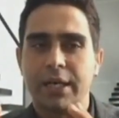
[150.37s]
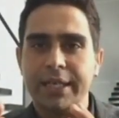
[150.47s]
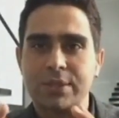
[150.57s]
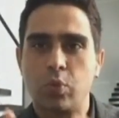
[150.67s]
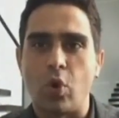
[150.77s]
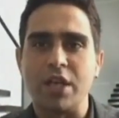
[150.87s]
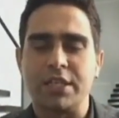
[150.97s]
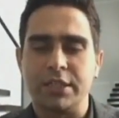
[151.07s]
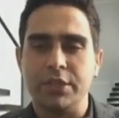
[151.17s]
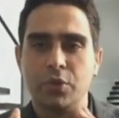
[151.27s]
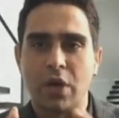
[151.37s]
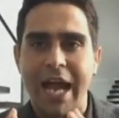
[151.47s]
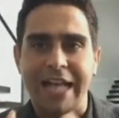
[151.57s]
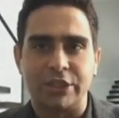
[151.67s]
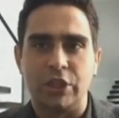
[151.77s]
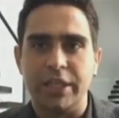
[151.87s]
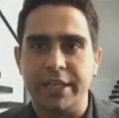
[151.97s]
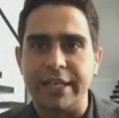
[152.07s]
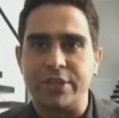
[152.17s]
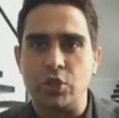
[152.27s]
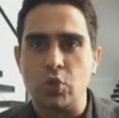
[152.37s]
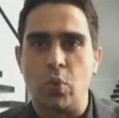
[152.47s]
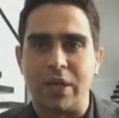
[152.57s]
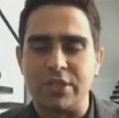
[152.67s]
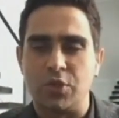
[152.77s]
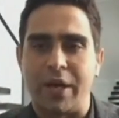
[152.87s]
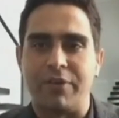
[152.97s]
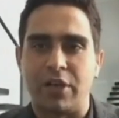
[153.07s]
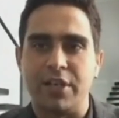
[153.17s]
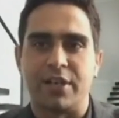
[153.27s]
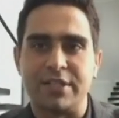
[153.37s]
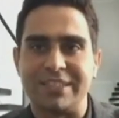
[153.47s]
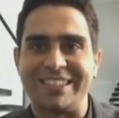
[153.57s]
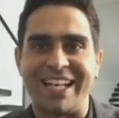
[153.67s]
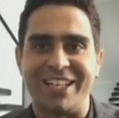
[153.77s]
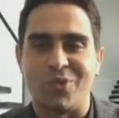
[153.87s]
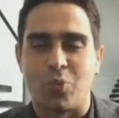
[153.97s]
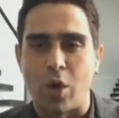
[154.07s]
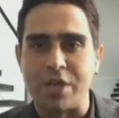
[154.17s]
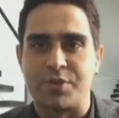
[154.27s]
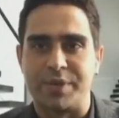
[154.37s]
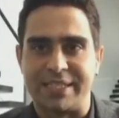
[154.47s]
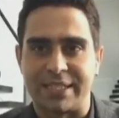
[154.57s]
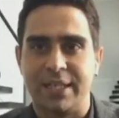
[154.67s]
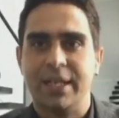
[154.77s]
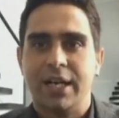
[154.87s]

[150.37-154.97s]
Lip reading: is what you actually get to once you have a clear understanding of what risk